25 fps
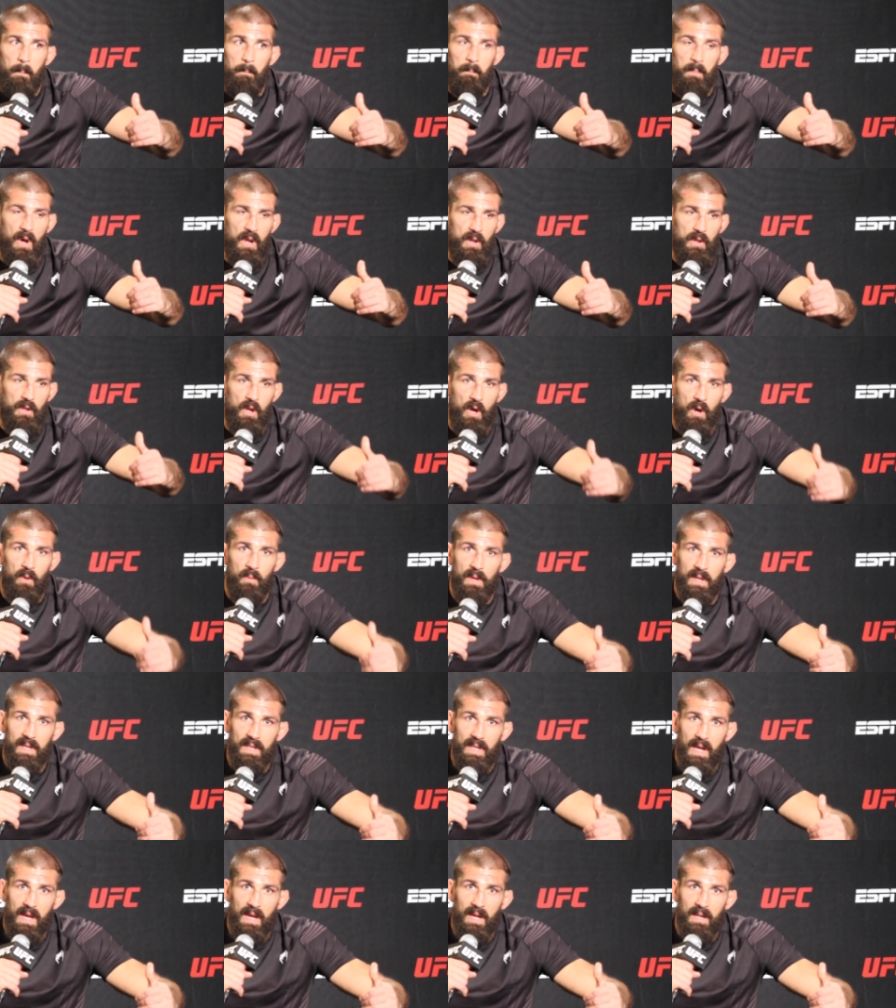but
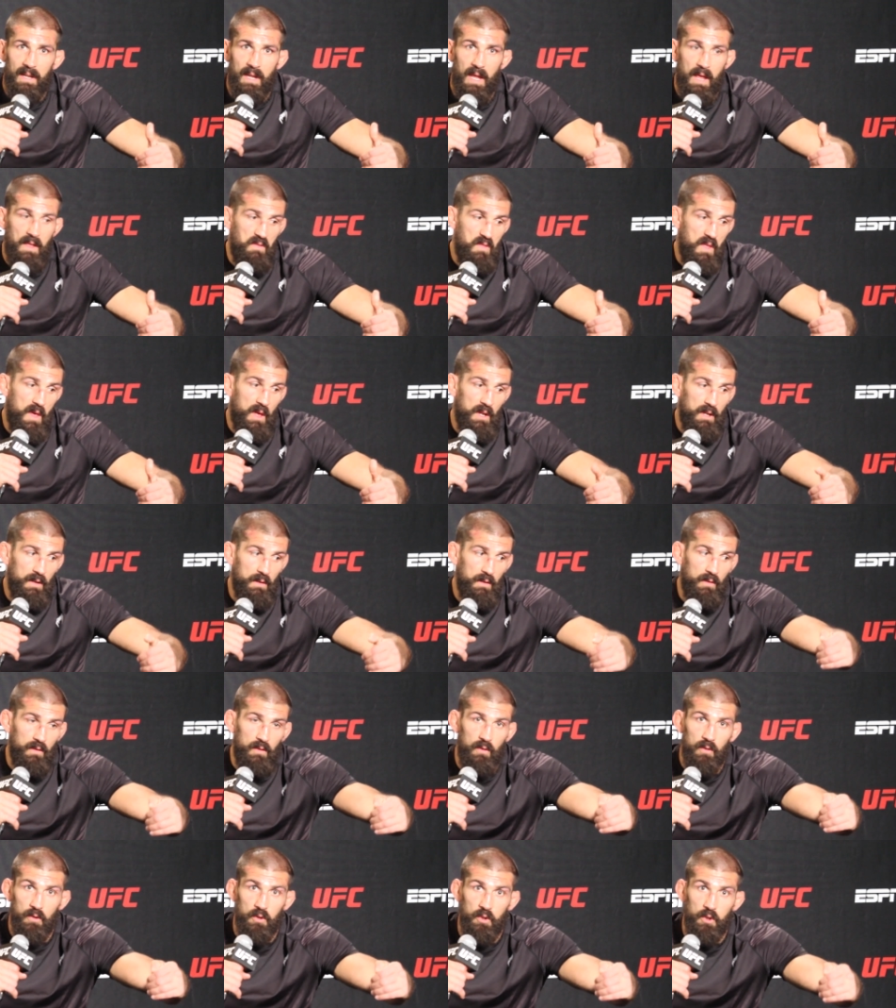knowing that and then
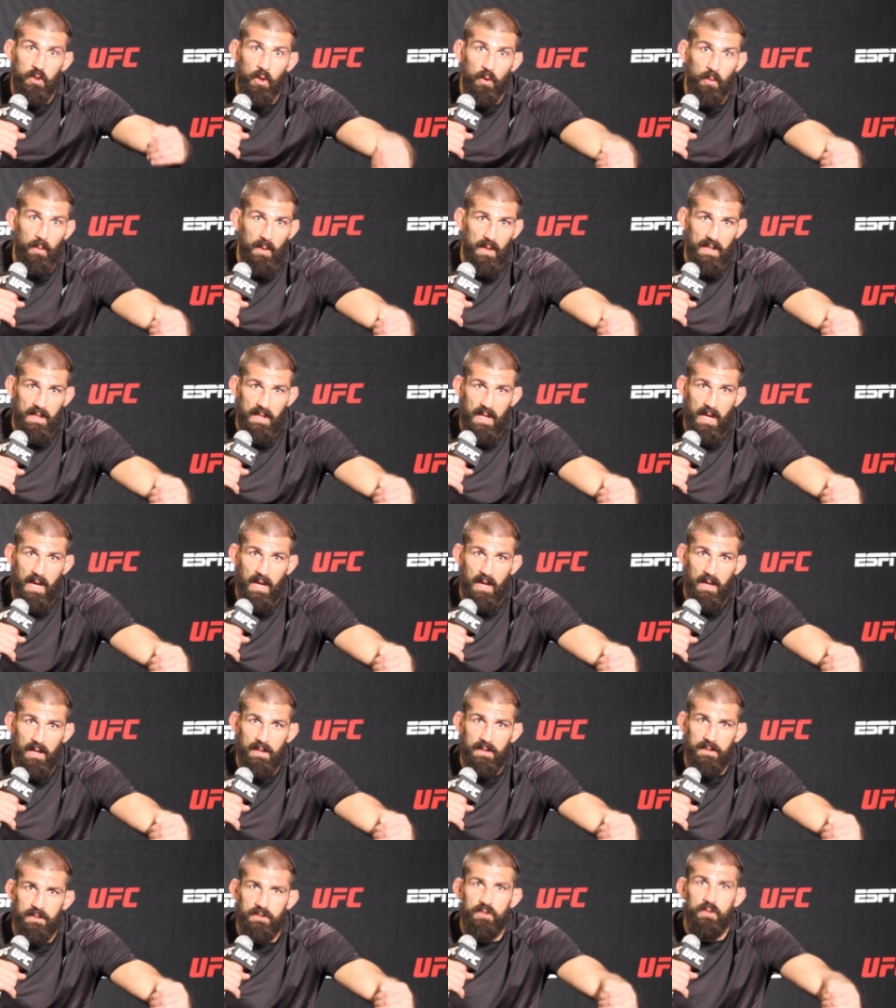doing
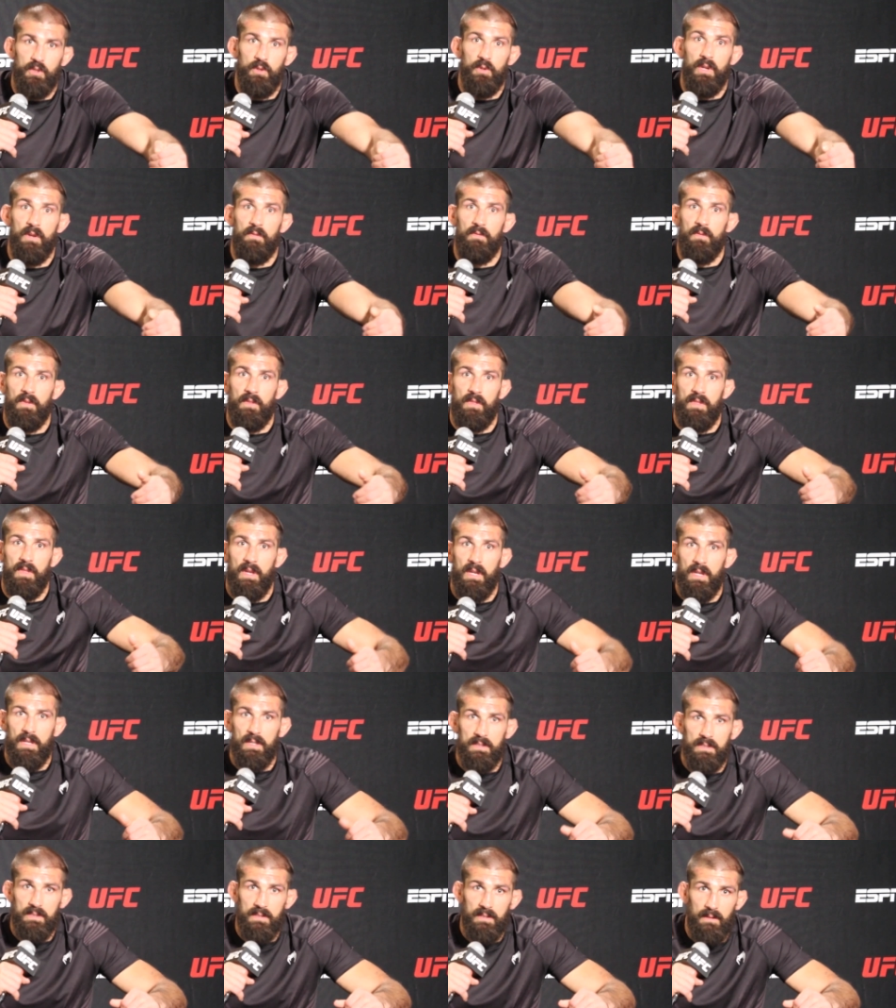that is two different
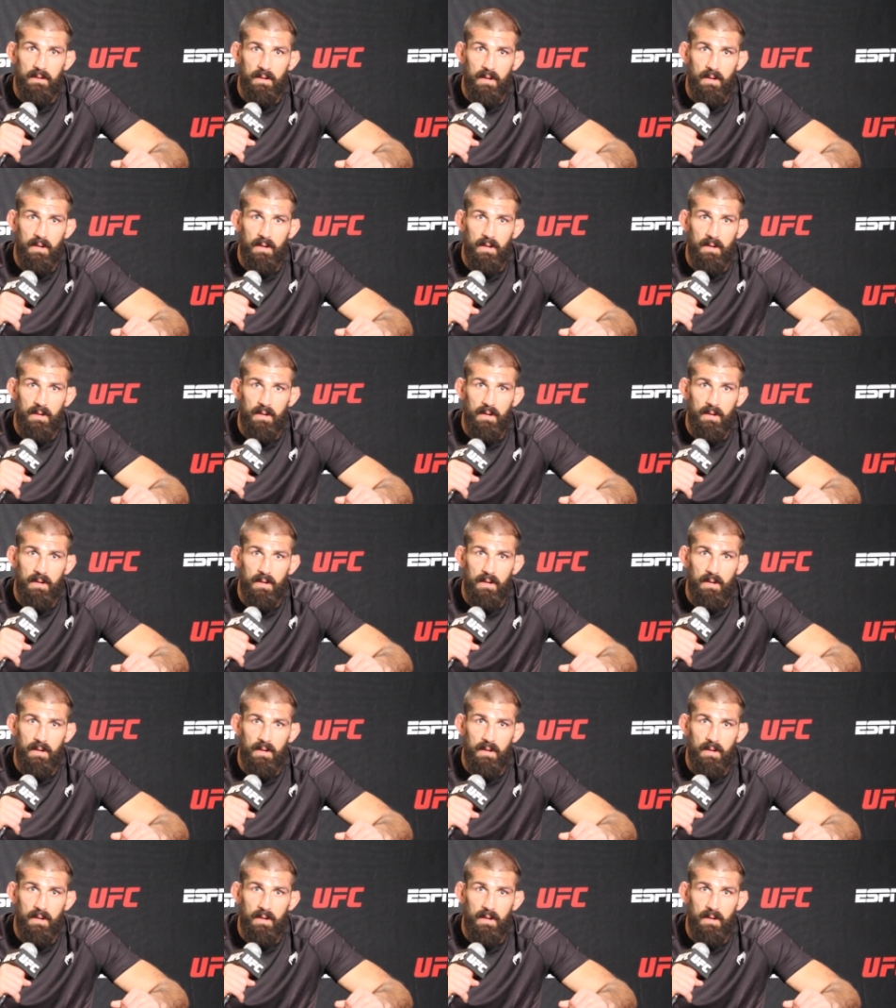things